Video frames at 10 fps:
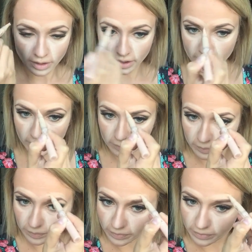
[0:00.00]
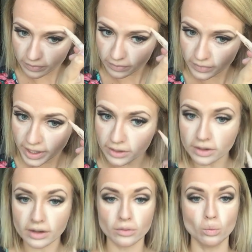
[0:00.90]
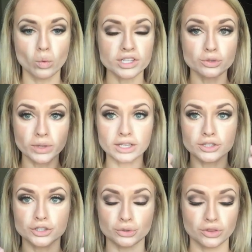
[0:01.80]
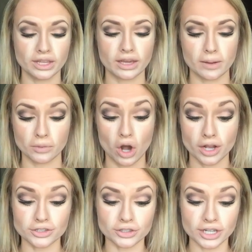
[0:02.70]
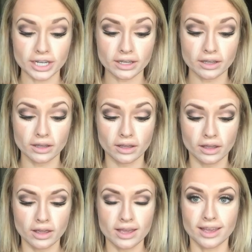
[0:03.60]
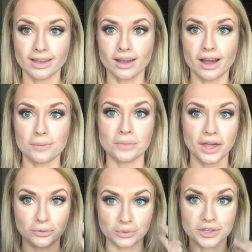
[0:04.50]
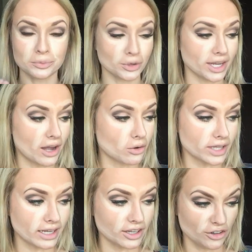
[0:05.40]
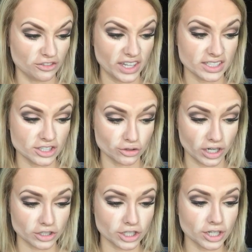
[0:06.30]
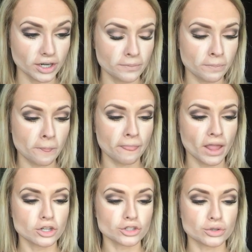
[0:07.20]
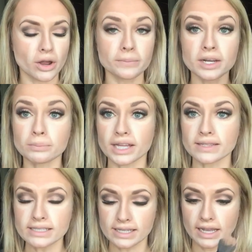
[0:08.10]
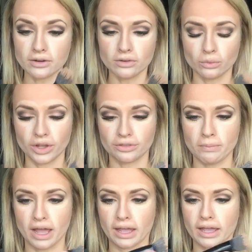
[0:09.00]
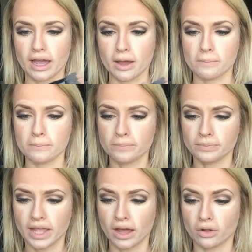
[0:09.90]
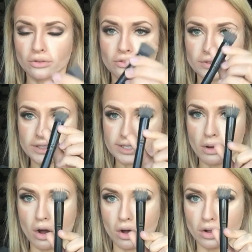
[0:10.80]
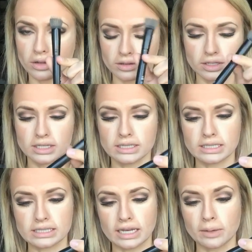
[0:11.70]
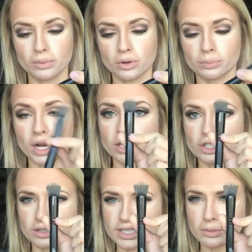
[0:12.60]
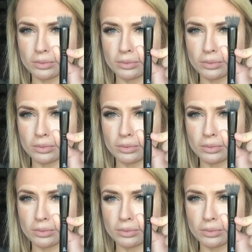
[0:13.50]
And once we do the contouring, that'll really bring out like your face structure. So now I'm going to blend this in with my e.l.f. small Stipple Brush.